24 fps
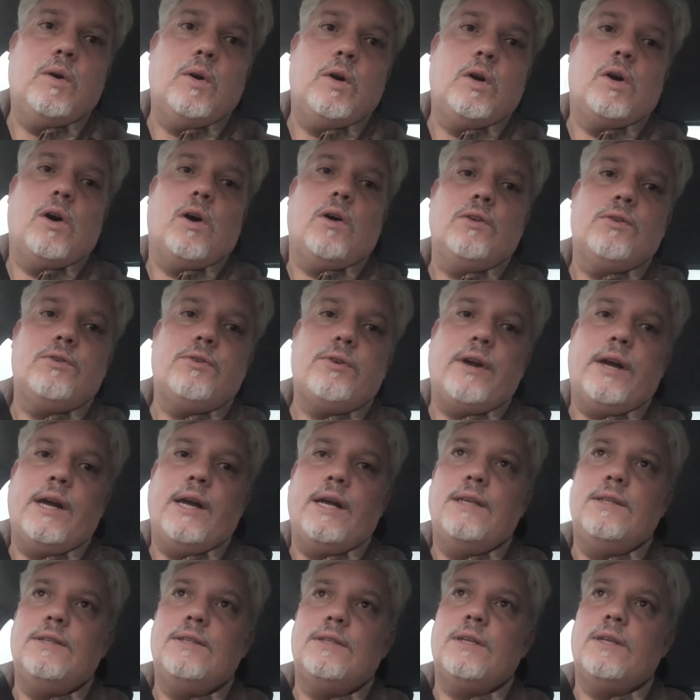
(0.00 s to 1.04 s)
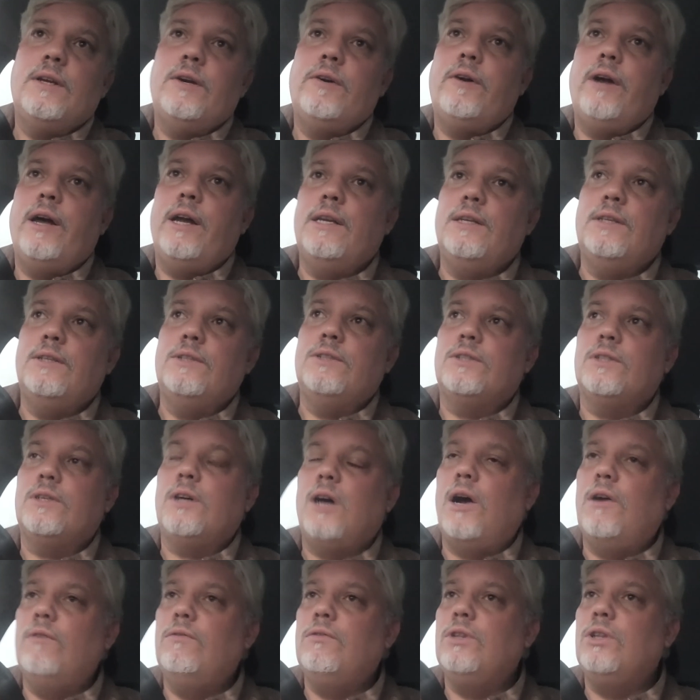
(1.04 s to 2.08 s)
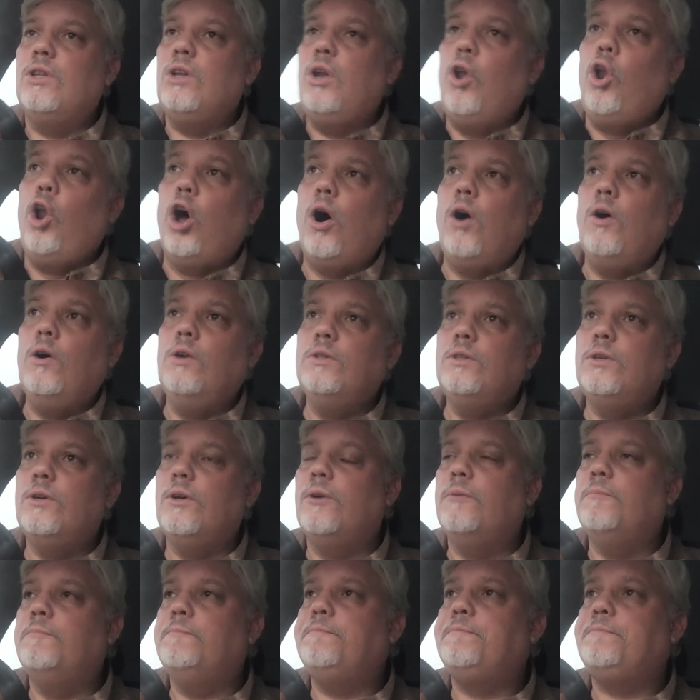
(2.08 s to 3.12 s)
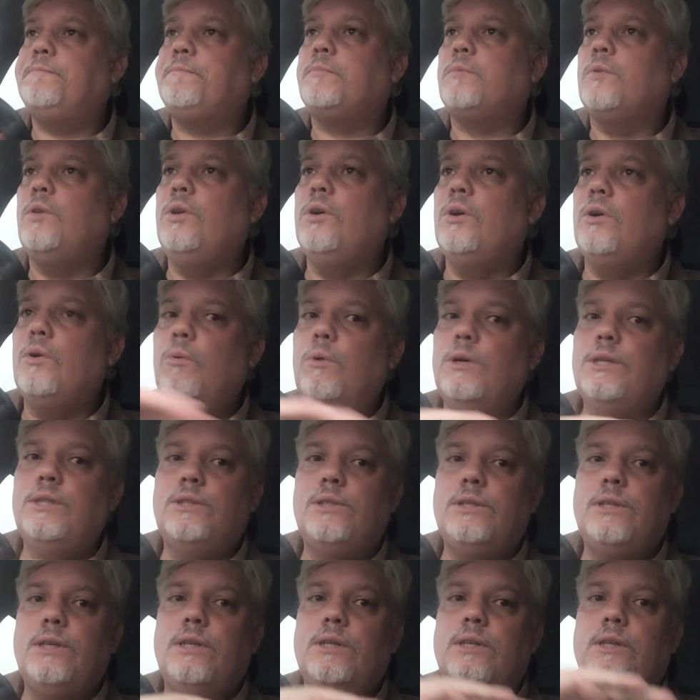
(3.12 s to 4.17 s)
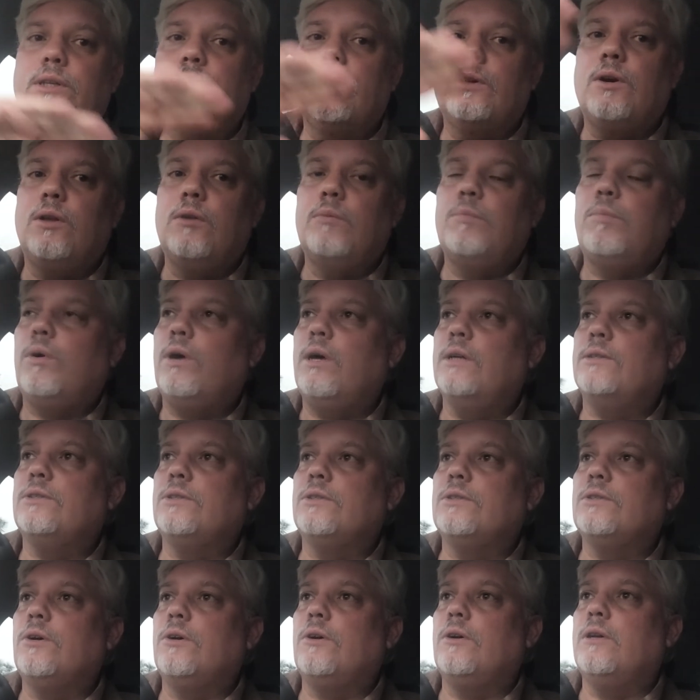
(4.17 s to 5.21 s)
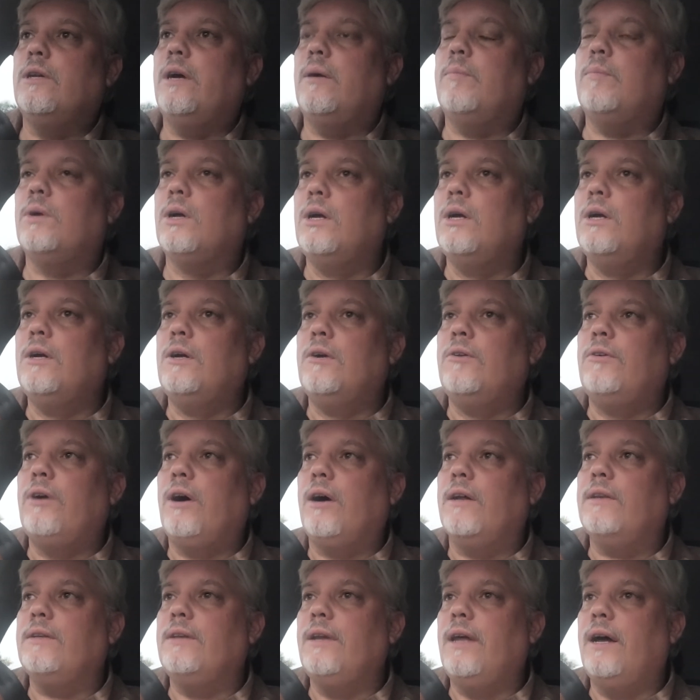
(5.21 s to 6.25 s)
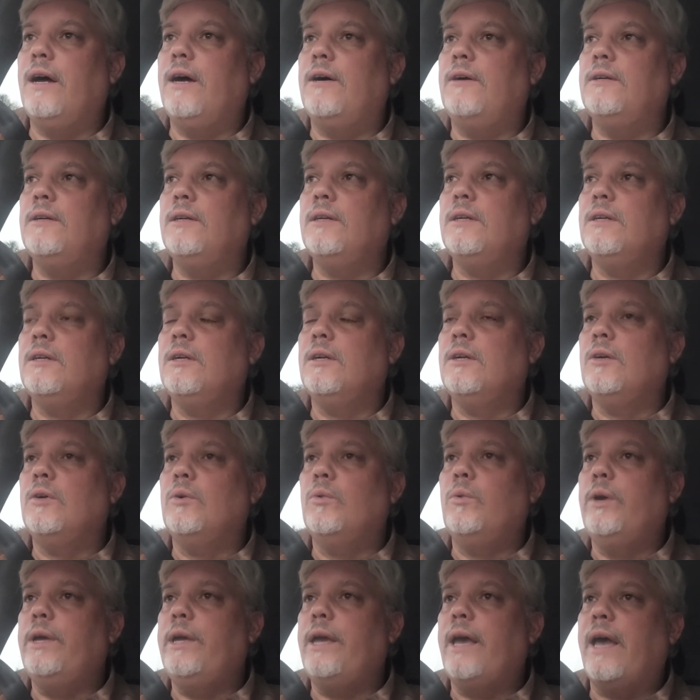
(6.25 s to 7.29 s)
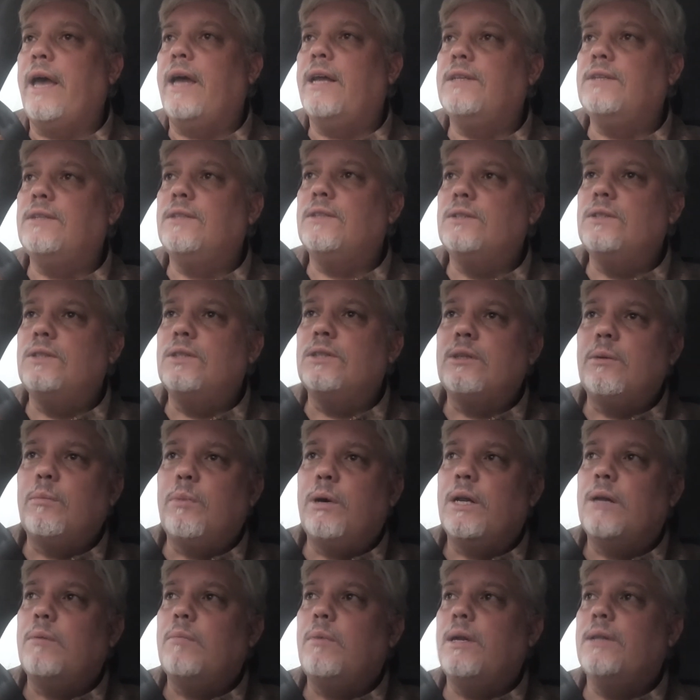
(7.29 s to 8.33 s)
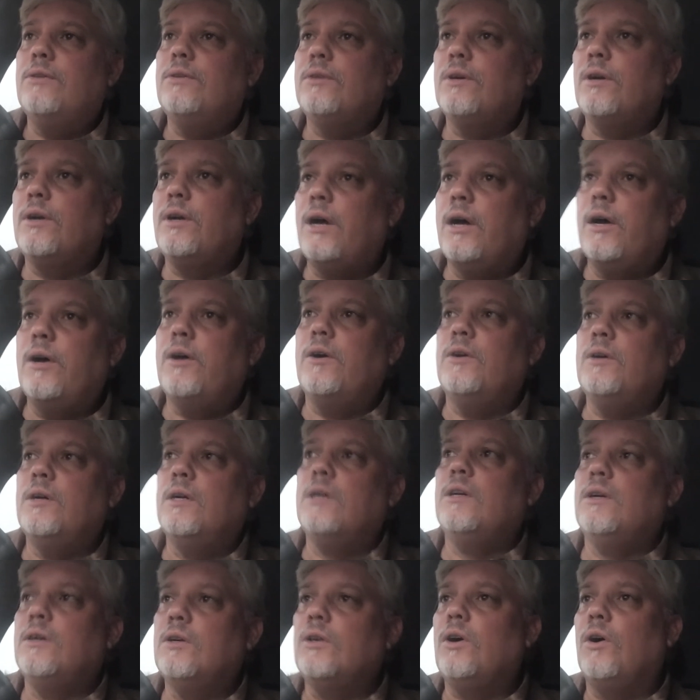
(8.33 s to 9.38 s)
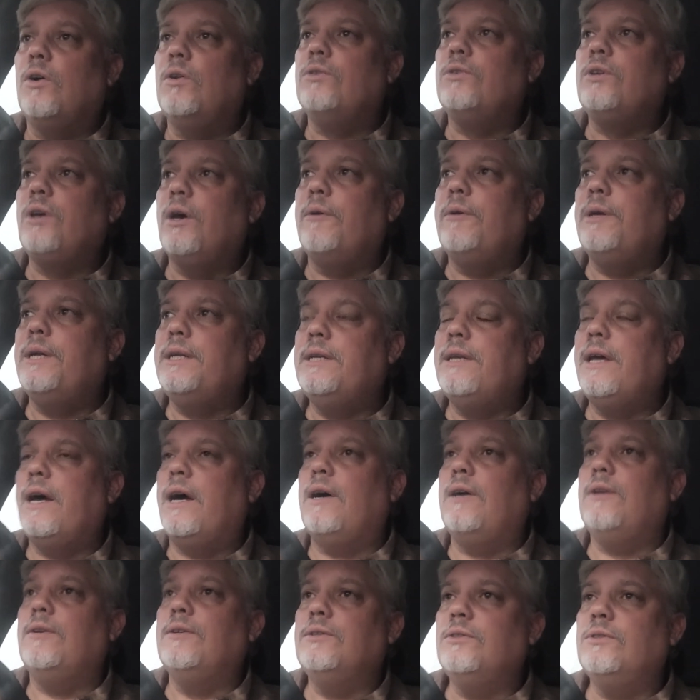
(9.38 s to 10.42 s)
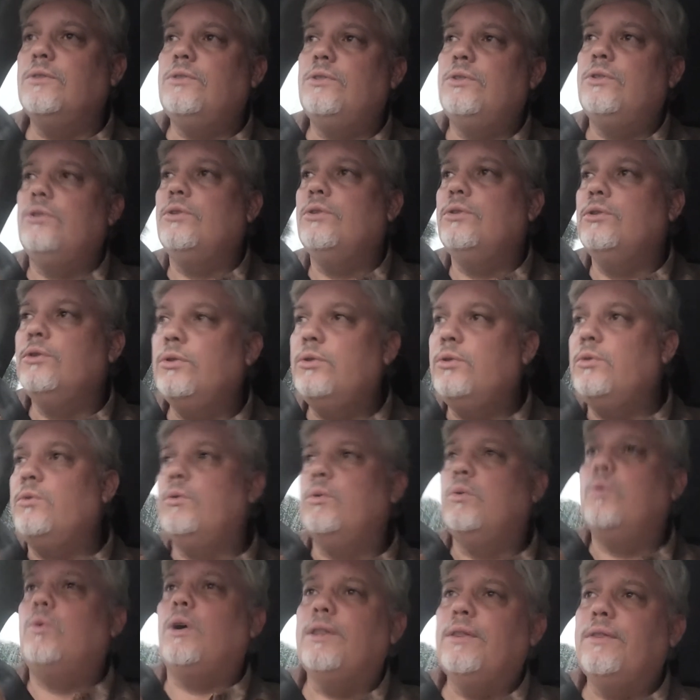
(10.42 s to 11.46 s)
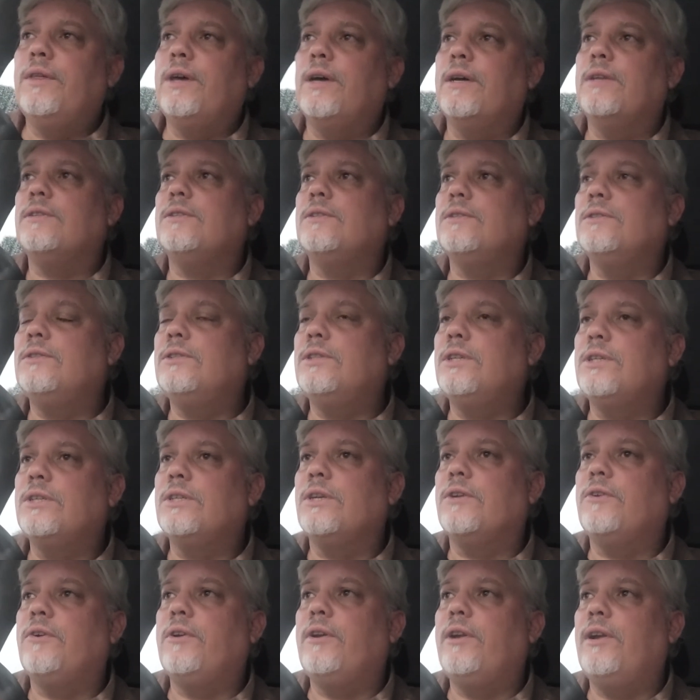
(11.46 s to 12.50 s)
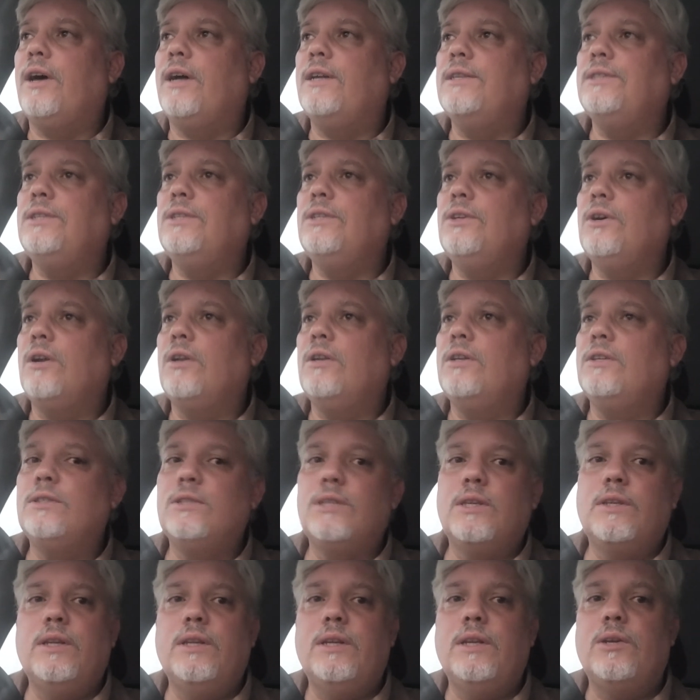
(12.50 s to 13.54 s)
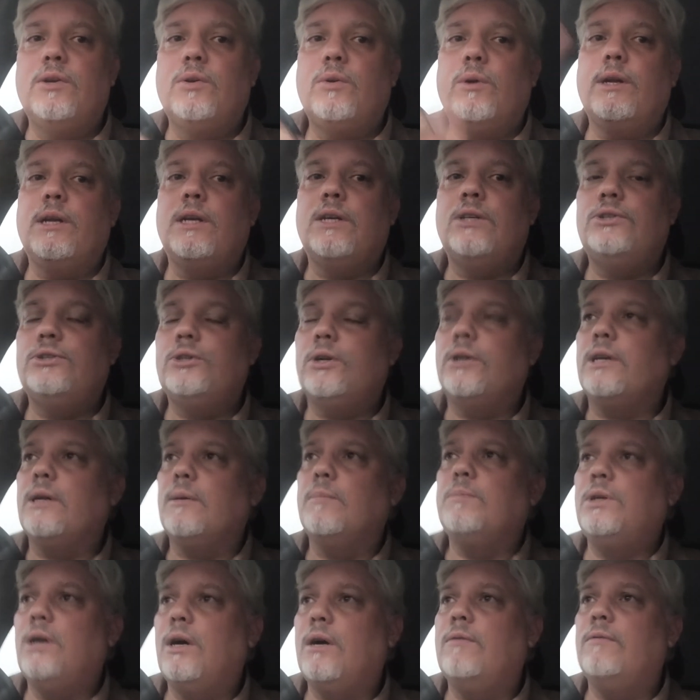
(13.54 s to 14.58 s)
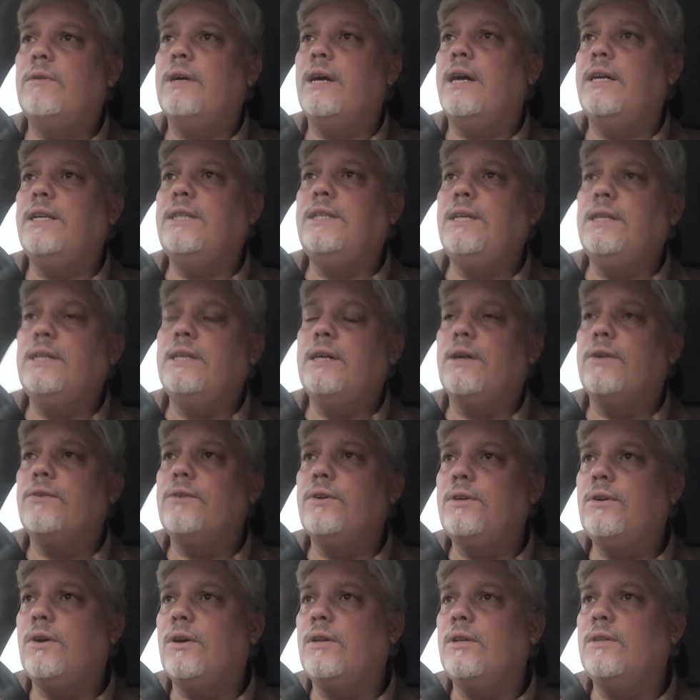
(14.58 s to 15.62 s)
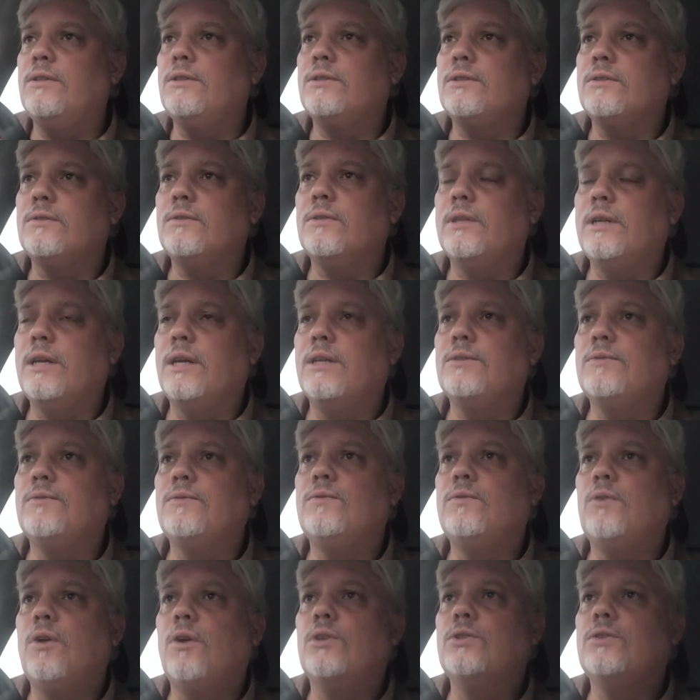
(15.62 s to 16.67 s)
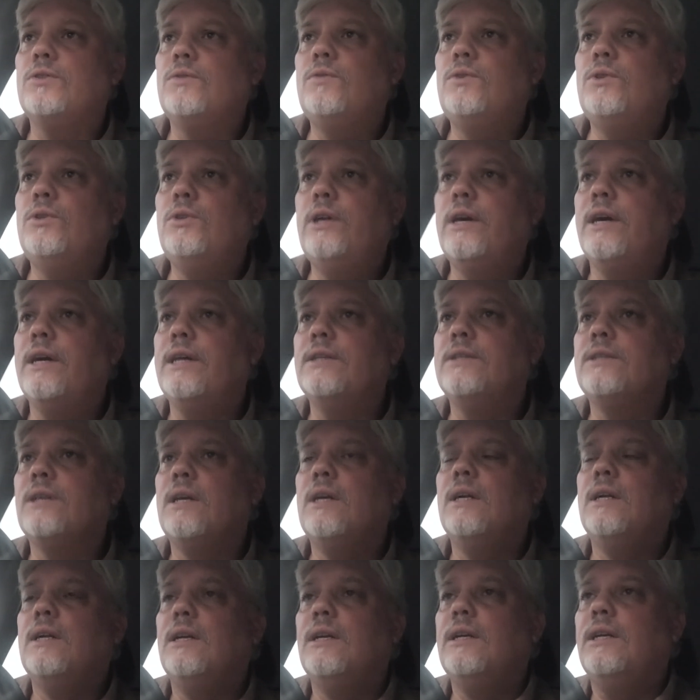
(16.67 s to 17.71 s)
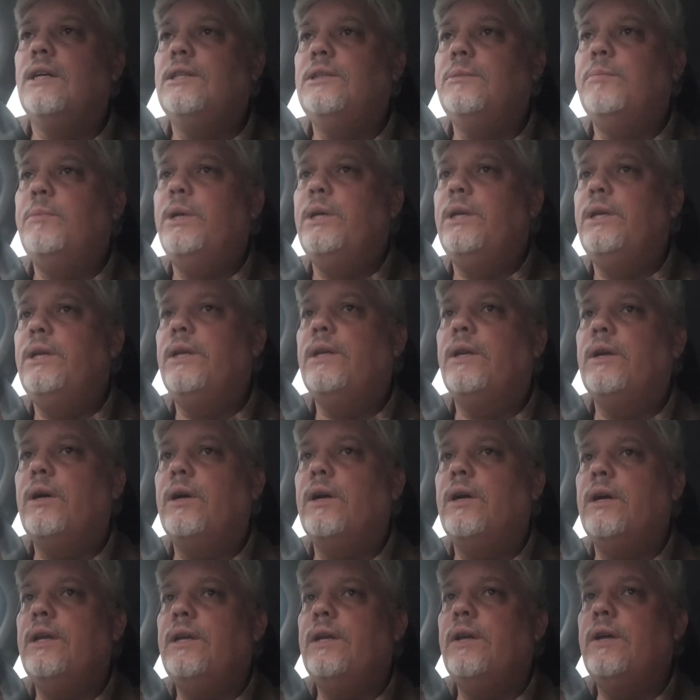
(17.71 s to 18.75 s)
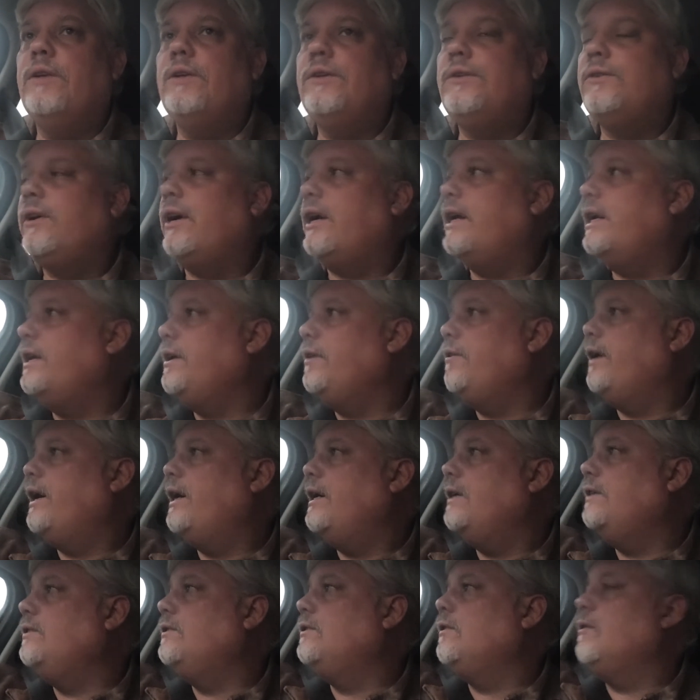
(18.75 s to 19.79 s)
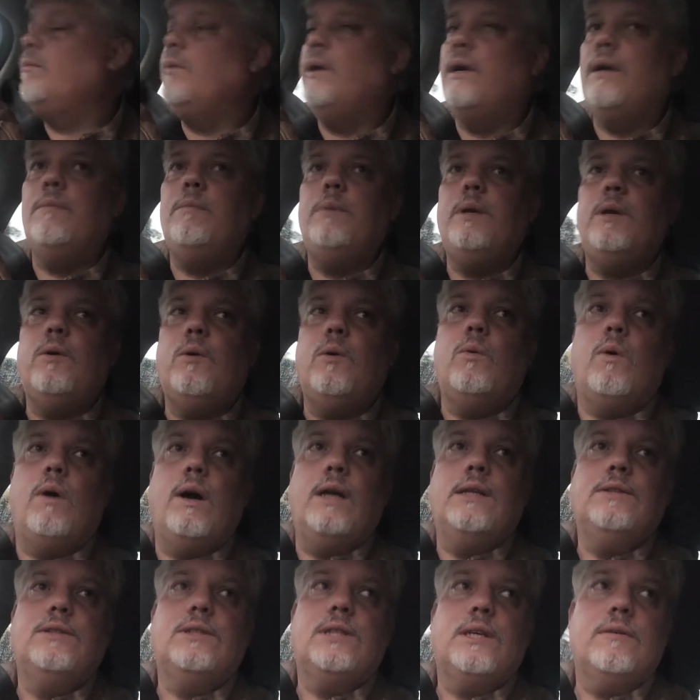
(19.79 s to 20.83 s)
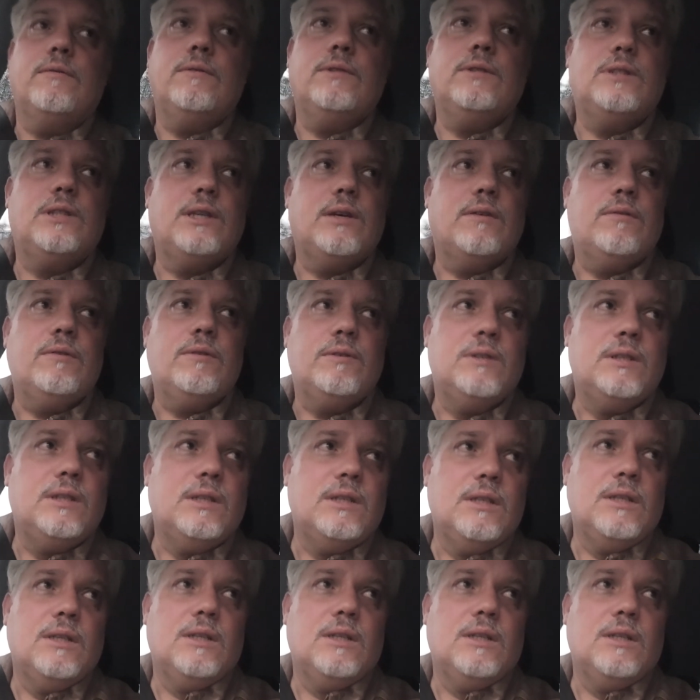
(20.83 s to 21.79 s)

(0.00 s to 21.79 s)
Gold trades in a range. Over the long term, you'll always see that the gold price has gone up. Right now, we had just about a month ago gold going down to $1,690, and then it quickly shot up to over $1,800. For the last few days, it's been in a trading range of maybe 177